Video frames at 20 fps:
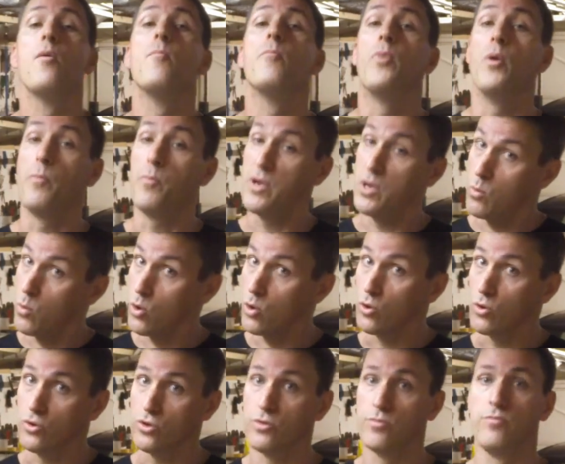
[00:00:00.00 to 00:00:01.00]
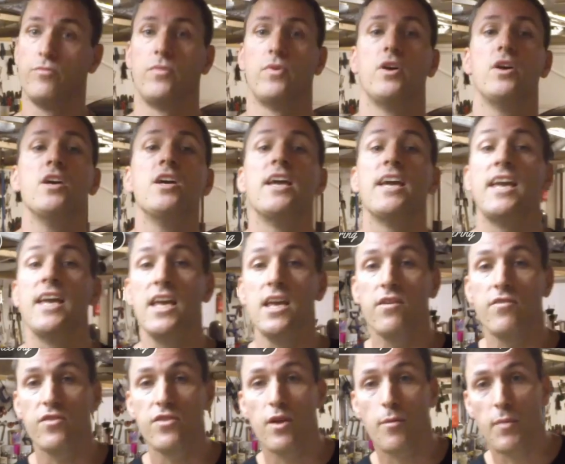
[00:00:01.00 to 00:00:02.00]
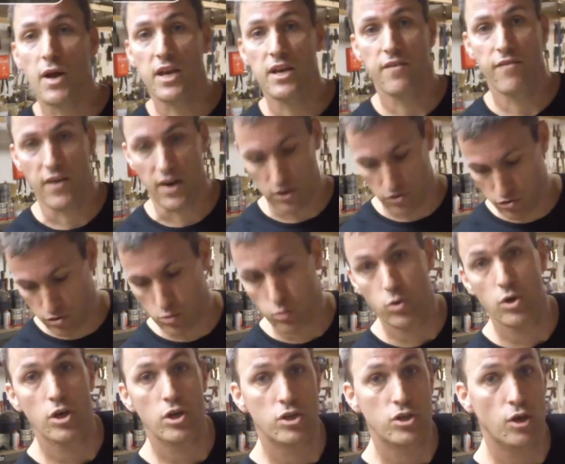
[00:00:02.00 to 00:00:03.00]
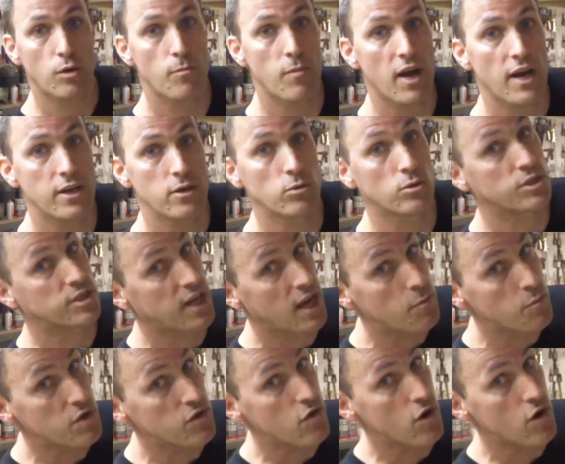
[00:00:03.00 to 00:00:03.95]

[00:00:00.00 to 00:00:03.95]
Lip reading: But be warned, even the manufacturer's workshop manuals can be